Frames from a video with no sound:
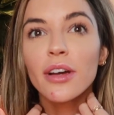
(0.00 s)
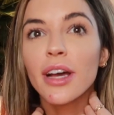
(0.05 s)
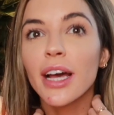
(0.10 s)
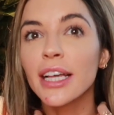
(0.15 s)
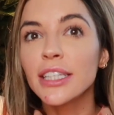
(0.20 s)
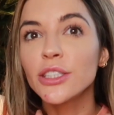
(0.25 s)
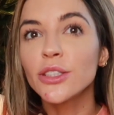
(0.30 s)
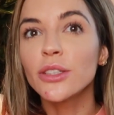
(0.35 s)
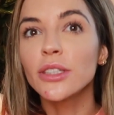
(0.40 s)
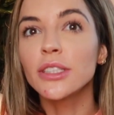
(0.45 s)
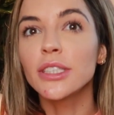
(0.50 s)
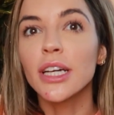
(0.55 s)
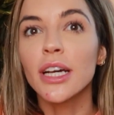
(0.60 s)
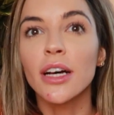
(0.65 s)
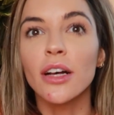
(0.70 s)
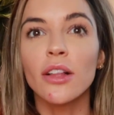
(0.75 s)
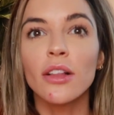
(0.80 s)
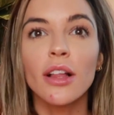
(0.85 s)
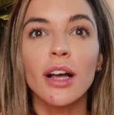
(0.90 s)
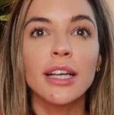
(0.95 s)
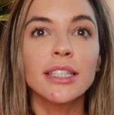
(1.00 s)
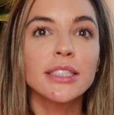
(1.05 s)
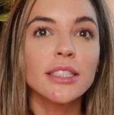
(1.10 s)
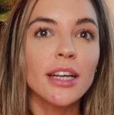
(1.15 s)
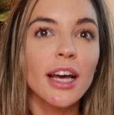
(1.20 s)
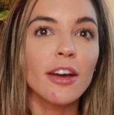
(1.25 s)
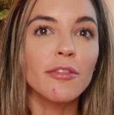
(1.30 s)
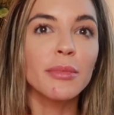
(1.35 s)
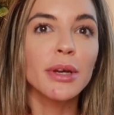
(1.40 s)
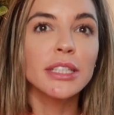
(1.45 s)
as you can tell, I still
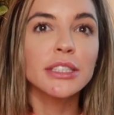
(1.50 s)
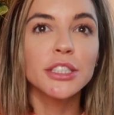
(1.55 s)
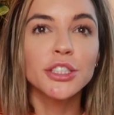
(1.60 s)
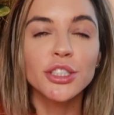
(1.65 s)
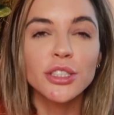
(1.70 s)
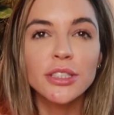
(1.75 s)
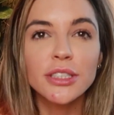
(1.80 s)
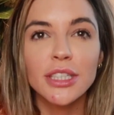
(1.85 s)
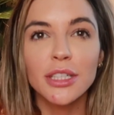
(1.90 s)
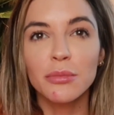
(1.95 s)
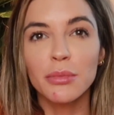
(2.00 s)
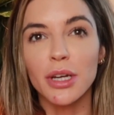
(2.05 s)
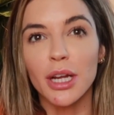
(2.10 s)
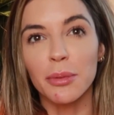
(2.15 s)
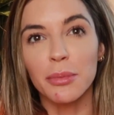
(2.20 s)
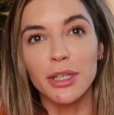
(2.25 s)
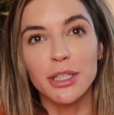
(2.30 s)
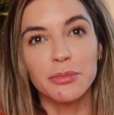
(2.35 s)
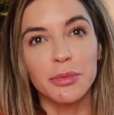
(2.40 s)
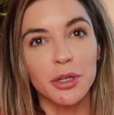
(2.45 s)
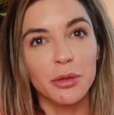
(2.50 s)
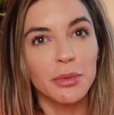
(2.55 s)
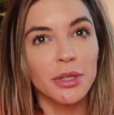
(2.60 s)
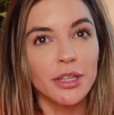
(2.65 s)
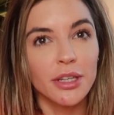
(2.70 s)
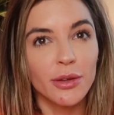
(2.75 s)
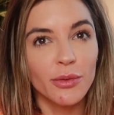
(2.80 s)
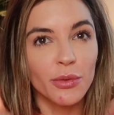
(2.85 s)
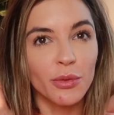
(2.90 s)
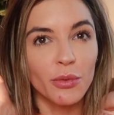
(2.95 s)
have my extensions in, but I'm
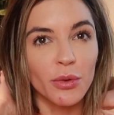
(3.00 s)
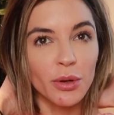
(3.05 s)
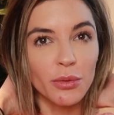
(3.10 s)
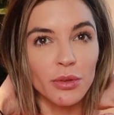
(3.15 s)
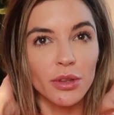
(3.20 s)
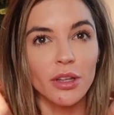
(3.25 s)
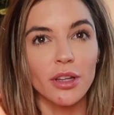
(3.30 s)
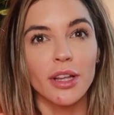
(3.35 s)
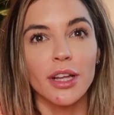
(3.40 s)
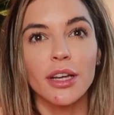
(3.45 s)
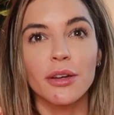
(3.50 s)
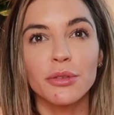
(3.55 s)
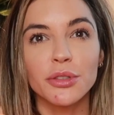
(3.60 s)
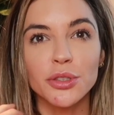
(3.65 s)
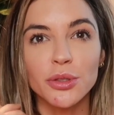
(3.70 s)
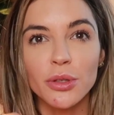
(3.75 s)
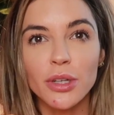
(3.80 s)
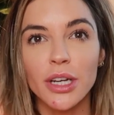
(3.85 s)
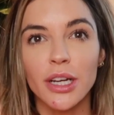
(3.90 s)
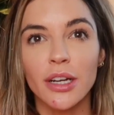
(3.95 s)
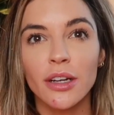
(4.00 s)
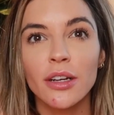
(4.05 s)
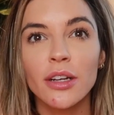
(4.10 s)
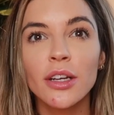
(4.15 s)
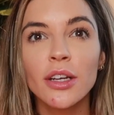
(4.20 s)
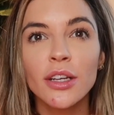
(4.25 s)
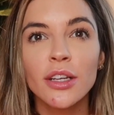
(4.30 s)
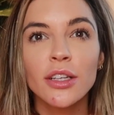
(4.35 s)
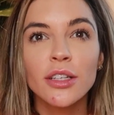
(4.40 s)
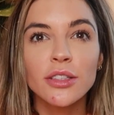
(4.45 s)
experimenting with what it would look like with short hair.
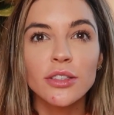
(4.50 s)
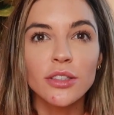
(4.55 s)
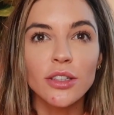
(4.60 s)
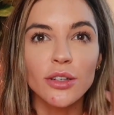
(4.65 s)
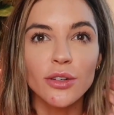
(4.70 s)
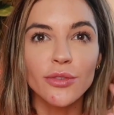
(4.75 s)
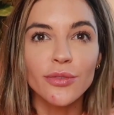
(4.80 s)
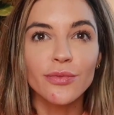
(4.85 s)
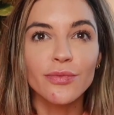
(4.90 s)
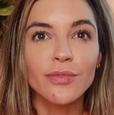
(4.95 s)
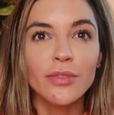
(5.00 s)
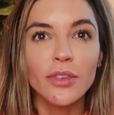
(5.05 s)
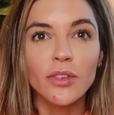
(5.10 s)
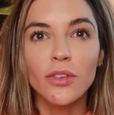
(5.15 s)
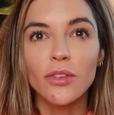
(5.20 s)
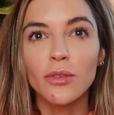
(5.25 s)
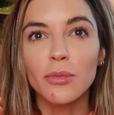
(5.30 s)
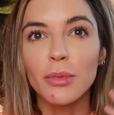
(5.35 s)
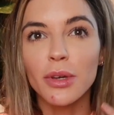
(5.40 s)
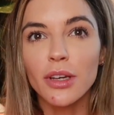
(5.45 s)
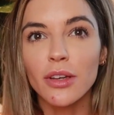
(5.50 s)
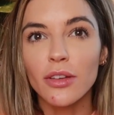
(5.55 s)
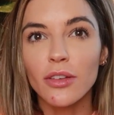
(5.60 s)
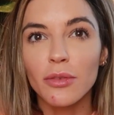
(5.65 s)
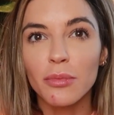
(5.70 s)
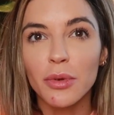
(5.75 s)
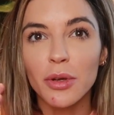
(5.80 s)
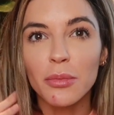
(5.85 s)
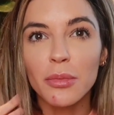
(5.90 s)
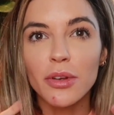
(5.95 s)
So, this is my
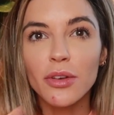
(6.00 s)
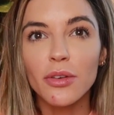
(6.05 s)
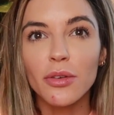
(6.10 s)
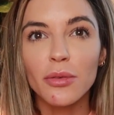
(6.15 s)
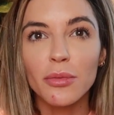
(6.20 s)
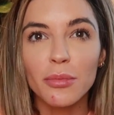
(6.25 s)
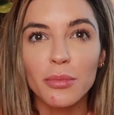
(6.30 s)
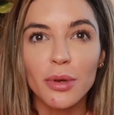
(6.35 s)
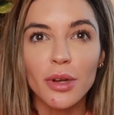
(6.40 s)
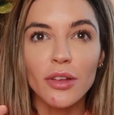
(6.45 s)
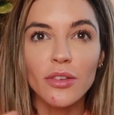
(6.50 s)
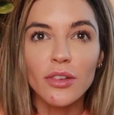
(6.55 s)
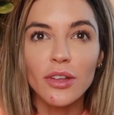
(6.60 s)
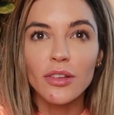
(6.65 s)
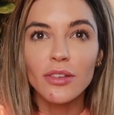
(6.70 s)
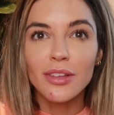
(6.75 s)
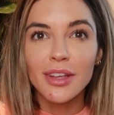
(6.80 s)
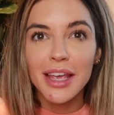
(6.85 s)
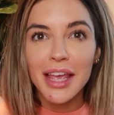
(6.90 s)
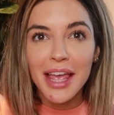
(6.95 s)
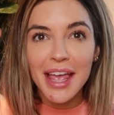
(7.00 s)
experimental process.